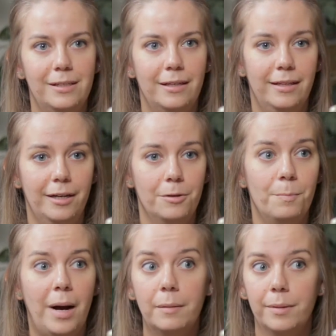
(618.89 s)
and that you
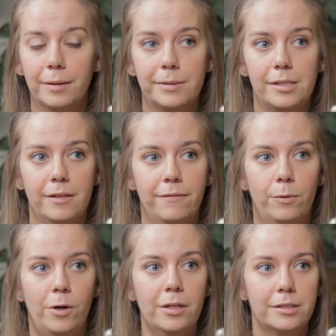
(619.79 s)
might be able to even
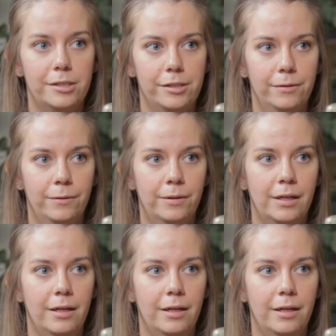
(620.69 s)
walk to,